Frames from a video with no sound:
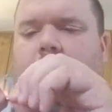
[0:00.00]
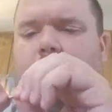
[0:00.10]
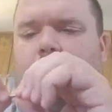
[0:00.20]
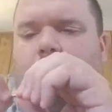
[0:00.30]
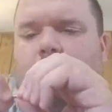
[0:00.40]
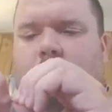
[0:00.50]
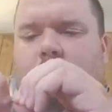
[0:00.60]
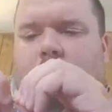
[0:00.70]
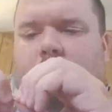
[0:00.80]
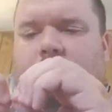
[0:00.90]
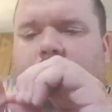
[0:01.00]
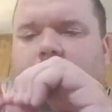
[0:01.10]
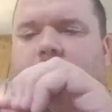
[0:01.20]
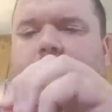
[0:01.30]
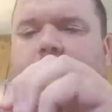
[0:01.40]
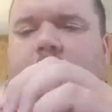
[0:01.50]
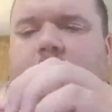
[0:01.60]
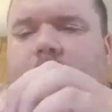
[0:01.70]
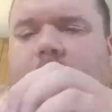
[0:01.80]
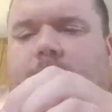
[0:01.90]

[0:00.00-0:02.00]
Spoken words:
And then push it back together.